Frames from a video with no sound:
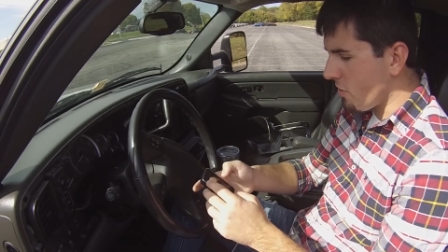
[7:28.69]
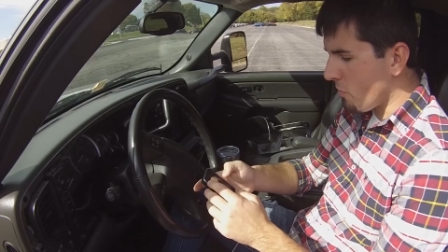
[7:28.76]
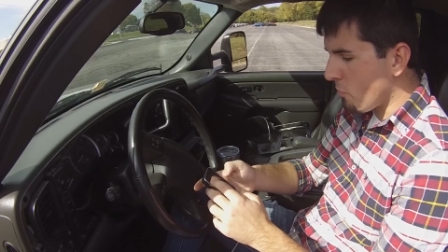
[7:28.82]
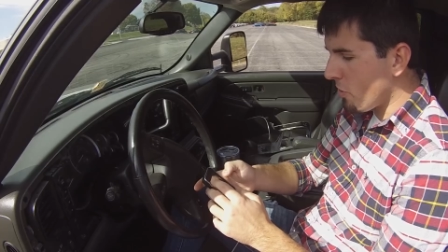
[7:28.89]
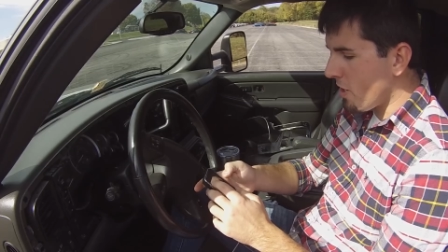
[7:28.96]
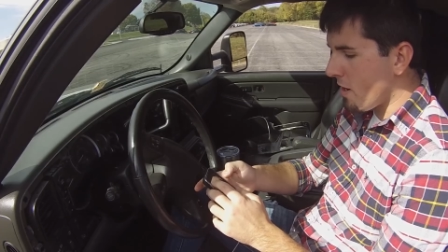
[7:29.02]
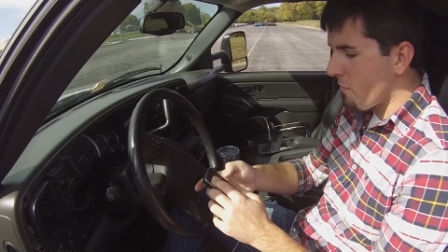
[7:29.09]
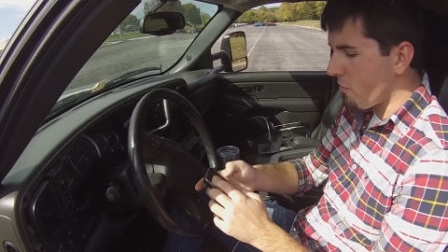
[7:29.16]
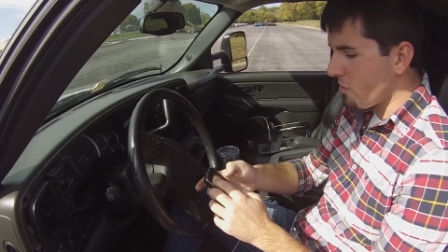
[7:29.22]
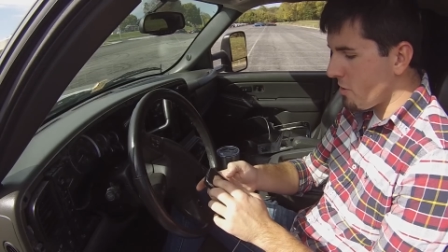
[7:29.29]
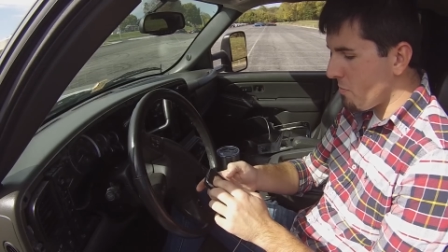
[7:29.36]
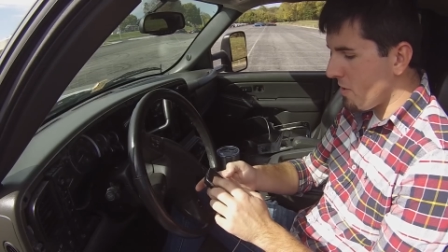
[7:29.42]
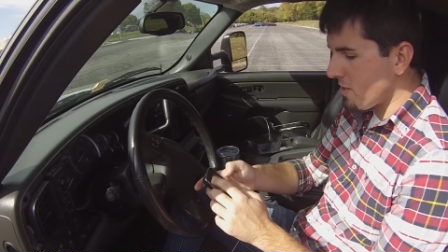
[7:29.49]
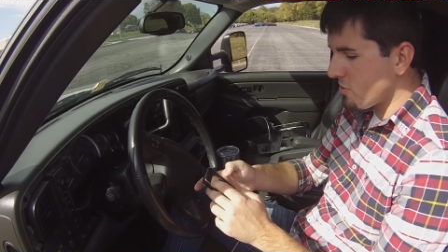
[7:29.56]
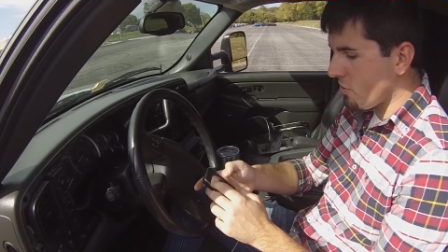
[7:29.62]
whatever. It
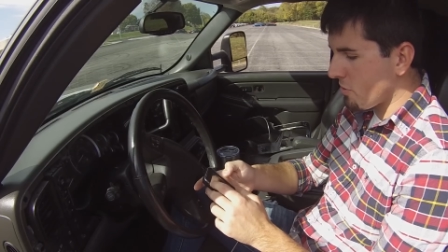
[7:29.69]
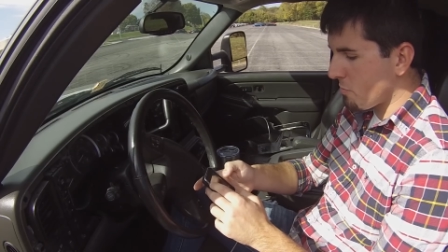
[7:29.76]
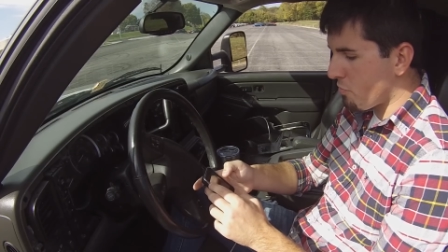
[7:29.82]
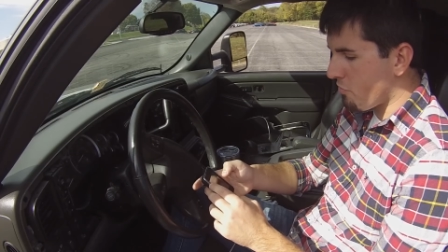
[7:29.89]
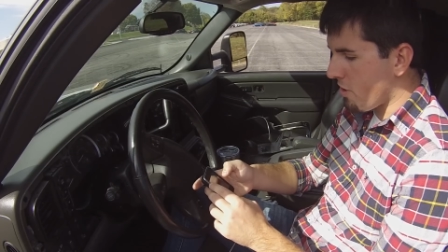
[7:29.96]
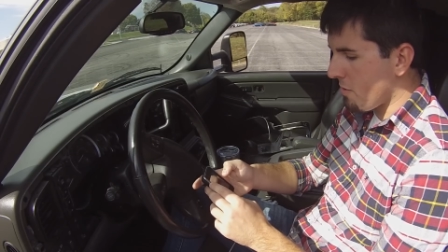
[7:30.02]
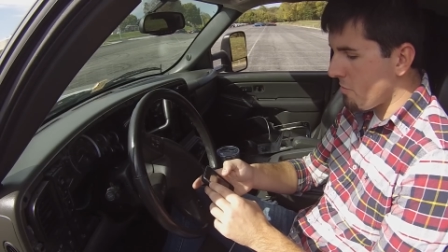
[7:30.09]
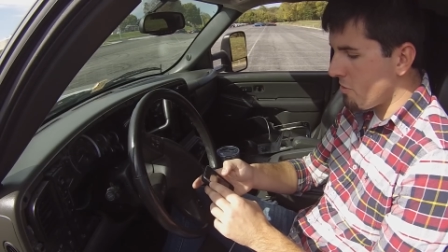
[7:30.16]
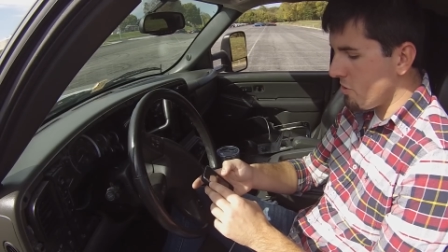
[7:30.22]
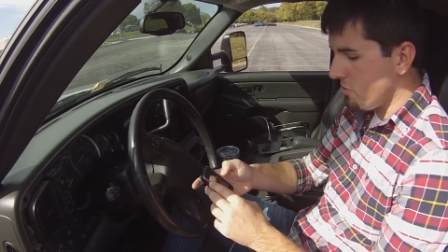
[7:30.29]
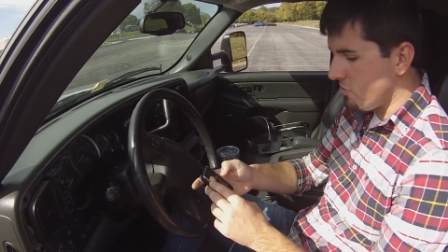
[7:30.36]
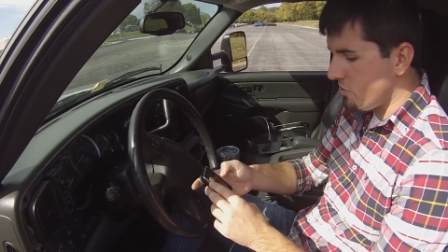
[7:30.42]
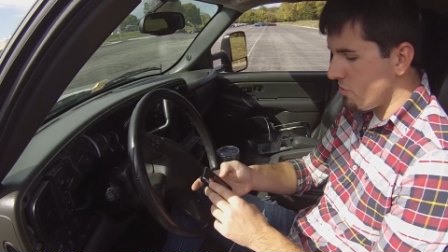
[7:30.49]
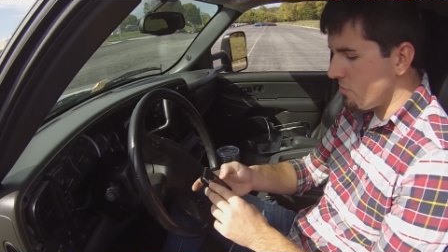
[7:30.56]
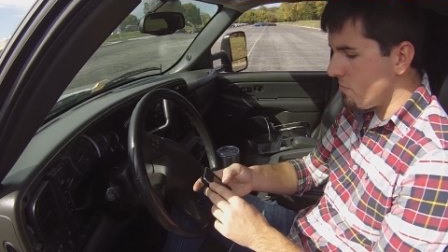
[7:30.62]
depends on the parameter
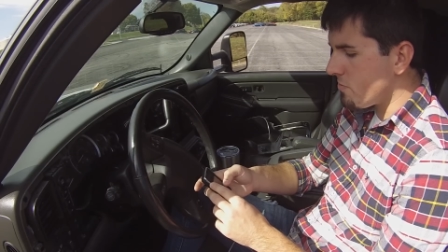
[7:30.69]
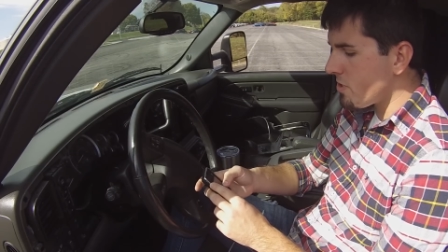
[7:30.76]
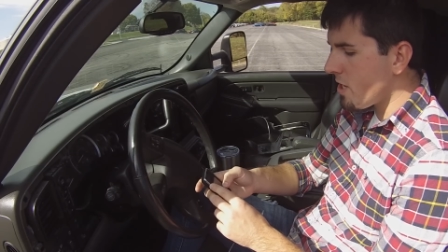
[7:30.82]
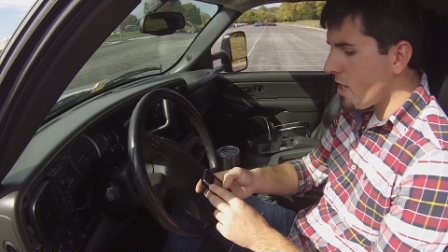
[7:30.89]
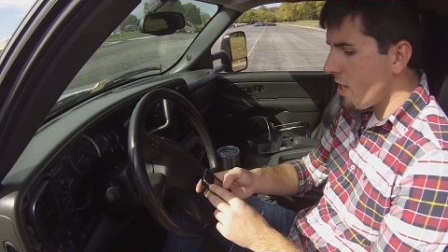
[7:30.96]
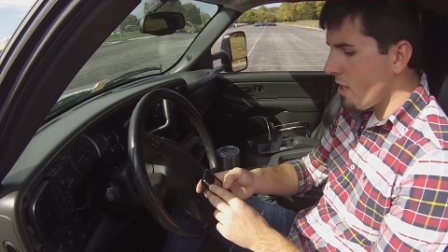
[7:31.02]
you choose.